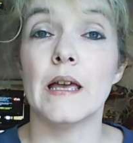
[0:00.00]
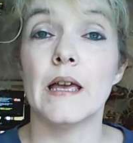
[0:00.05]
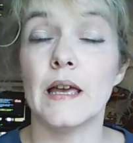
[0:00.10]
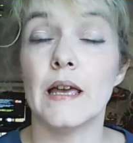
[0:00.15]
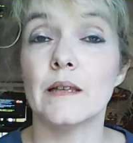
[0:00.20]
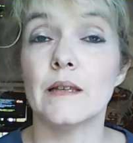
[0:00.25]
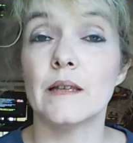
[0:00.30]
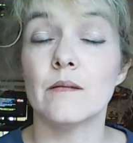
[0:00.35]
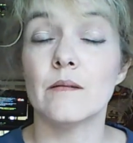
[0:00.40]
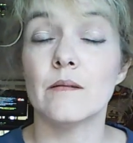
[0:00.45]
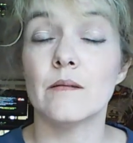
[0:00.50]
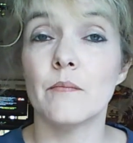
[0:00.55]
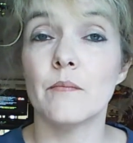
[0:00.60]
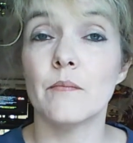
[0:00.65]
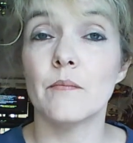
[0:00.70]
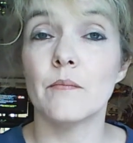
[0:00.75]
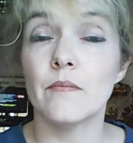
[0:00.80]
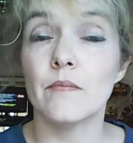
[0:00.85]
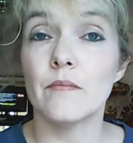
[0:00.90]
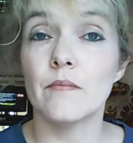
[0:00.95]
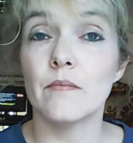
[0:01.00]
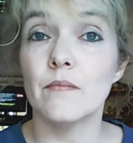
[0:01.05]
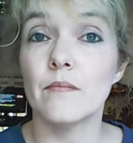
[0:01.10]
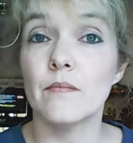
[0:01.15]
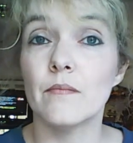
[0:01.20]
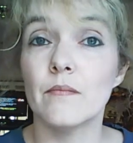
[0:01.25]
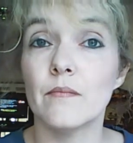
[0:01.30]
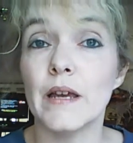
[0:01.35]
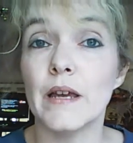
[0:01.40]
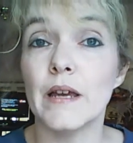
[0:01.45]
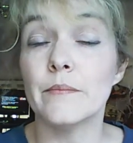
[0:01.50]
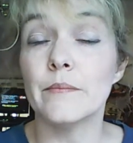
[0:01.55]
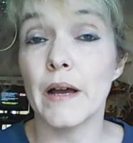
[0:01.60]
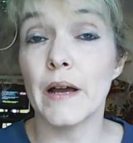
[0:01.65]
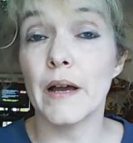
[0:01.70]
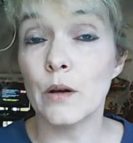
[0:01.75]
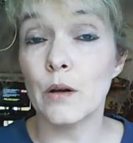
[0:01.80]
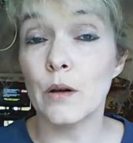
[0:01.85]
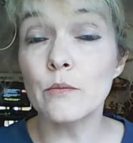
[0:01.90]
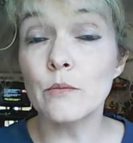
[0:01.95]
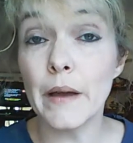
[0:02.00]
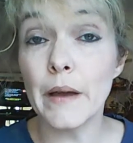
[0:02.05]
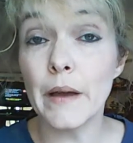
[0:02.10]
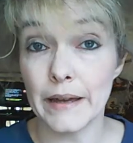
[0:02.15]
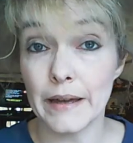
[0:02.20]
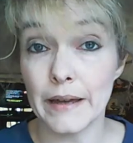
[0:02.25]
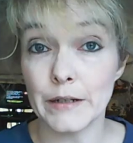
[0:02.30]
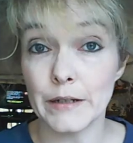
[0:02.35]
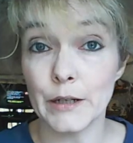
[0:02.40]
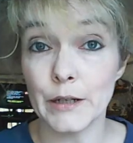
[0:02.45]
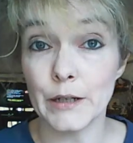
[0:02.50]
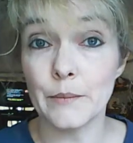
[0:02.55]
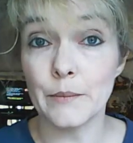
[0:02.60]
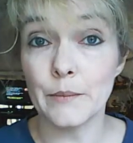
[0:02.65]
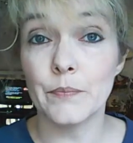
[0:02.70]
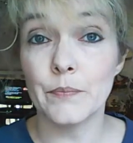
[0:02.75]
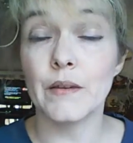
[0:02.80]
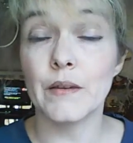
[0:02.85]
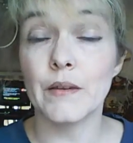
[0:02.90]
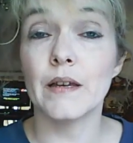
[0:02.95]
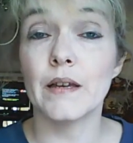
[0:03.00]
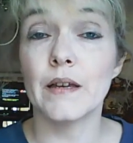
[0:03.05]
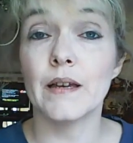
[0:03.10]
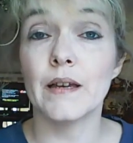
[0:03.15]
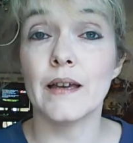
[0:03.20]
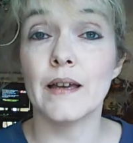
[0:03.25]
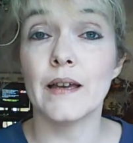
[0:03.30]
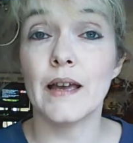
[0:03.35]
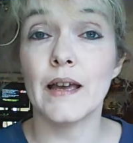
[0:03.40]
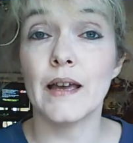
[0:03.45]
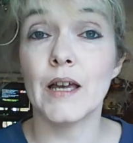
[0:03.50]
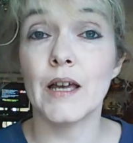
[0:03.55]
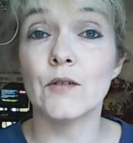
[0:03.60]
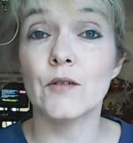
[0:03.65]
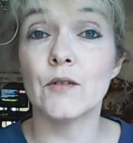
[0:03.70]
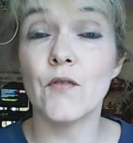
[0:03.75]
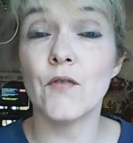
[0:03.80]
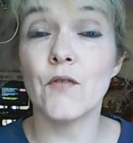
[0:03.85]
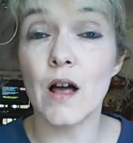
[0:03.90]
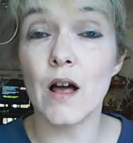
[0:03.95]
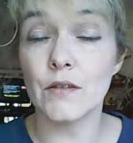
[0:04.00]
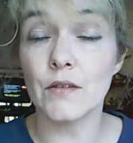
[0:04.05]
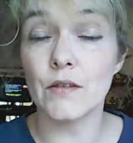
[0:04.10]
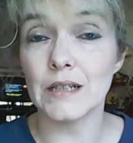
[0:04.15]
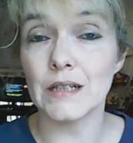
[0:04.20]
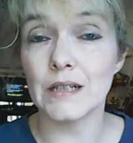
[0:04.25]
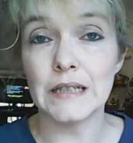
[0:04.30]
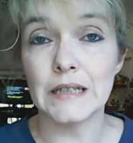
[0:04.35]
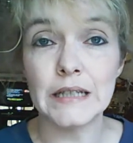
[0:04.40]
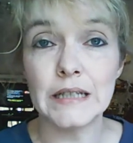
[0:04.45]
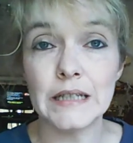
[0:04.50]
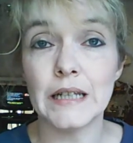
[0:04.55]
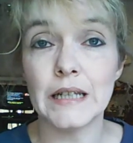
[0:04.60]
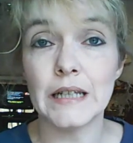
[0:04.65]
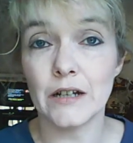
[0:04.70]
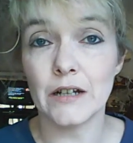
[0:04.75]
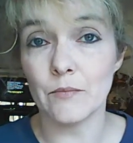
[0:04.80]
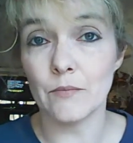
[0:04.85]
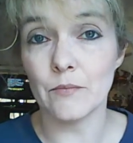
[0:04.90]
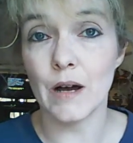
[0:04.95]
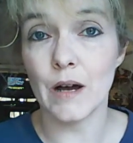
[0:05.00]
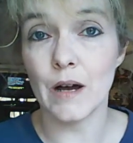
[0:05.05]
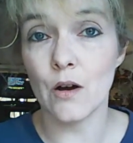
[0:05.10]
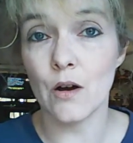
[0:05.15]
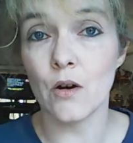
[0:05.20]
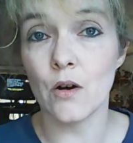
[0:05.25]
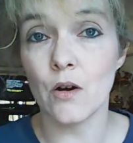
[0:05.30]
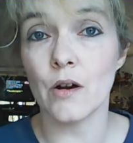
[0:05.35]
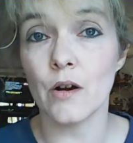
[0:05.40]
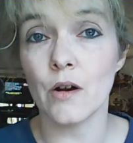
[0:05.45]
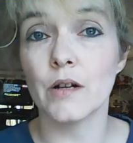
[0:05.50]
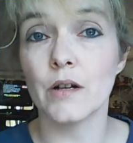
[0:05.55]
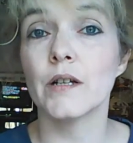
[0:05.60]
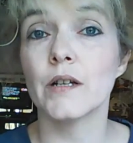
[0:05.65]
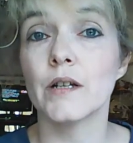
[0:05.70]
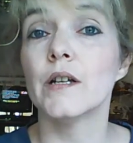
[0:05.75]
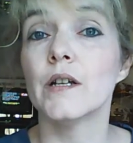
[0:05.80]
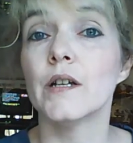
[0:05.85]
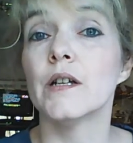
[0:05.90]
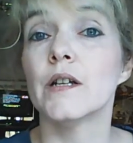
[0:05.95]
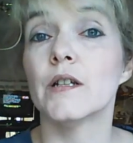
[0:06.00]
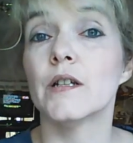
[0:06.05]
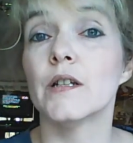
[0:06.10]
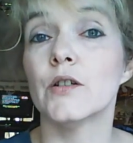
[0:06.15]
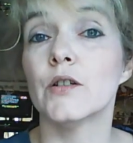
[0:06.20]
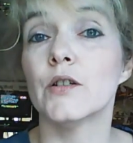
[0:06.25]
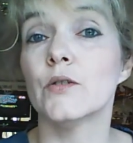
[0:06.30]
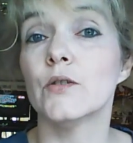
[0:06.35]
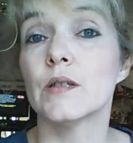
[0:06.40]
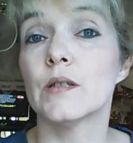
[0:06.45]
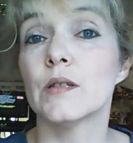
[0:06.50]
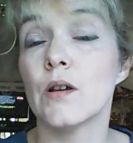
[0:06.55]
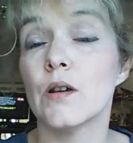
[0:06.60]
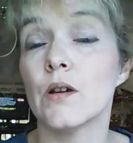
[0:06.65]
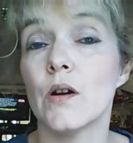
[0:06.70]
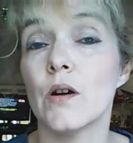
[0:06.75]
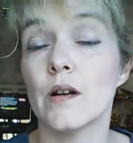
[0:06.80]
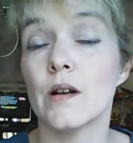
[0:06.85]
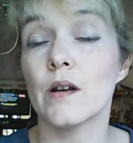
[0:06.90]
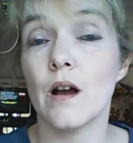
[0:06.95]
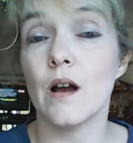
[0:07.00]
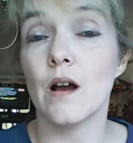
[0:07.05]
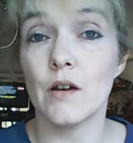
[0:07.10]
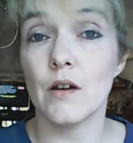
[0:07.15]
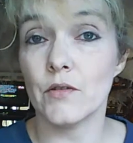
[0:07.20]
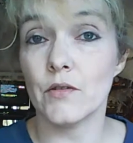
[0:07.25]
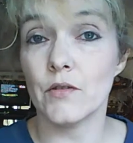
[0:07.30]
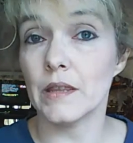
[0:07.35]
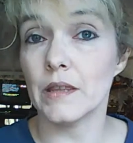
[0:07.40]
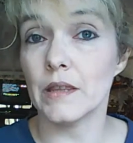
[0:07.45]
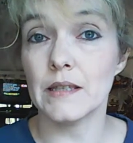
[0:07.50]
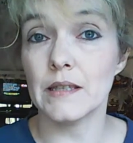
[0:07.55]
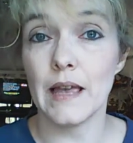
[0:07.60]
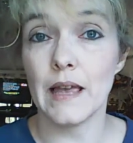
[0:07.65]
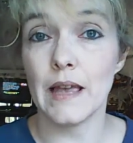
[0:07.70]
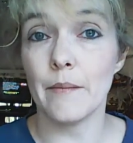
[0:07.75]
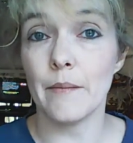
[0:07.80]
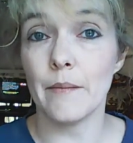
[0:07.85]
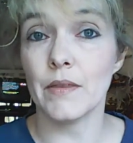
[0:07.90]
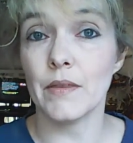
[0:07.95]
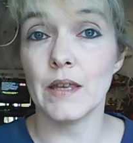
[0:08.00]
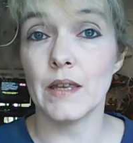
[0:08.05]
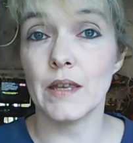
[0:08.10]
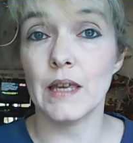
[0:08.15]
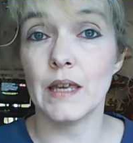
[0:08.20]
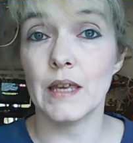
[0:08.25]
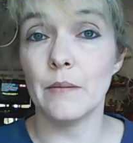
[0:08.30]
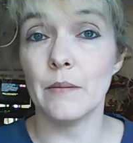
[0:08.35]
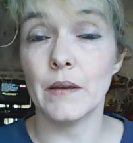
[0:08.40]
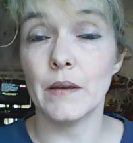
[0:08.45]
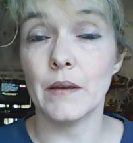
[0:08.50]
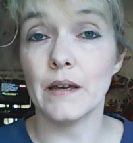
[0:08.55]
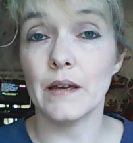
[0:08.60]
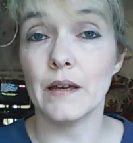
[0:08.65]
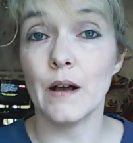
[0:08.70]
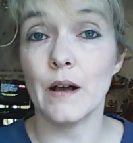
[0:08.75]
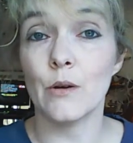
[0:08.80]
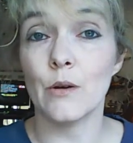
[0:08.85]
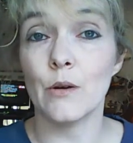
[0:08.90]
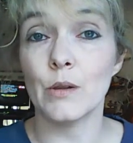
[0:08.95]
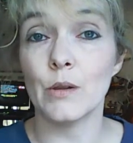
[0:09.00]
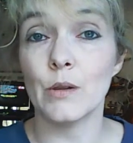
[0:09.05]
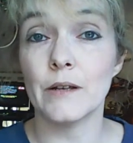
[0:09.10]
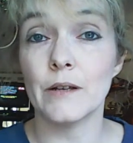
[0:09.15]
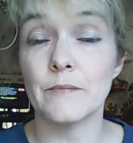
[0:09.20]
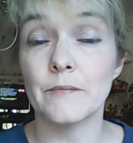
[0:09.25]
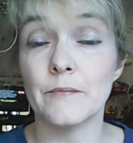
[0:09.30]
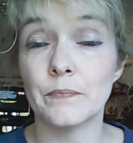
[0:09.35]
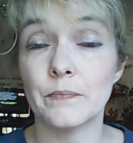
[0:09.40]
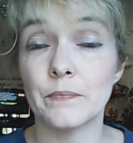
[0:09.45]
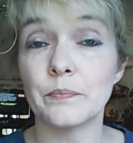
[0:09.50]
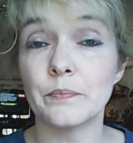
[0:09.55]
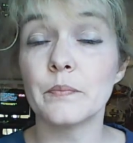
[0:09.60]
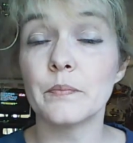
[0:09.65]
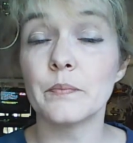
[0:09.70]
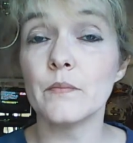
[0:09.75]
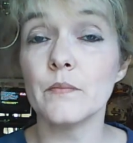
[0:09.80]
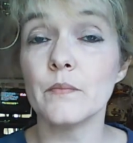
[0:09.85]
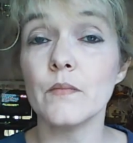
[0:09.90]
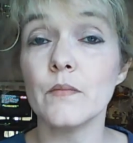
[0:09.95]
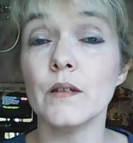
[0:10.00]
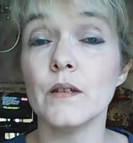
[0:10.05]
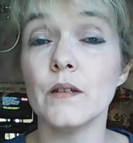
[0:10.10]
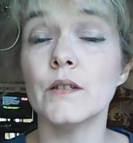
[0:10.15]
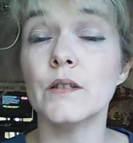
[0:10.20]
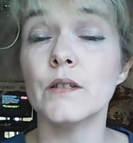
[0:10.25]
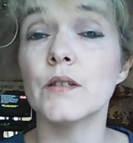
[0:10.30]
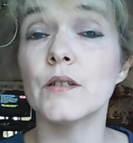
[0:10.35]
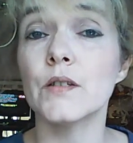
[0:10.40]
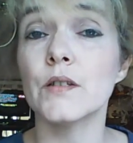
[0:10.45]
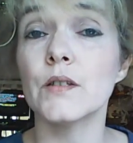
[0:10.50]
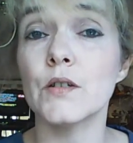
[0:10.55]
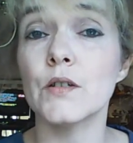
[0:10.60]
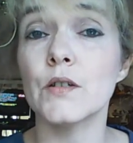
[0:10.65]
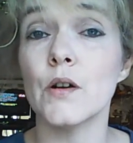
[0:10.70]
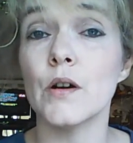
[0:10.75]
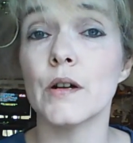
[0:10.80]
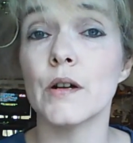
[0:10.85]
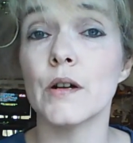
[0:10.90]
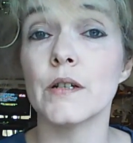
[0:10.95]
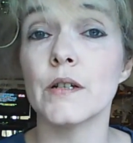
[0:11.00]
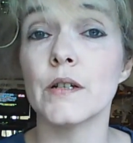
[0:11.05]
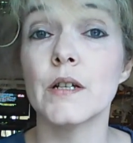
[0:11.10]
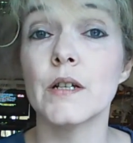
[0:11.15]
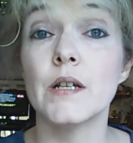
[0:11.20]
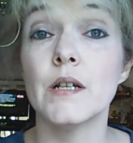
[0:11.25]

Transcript: and made my own mind up and followed the leading of my heart to start honoring the Sabbath and keeping it holy, to start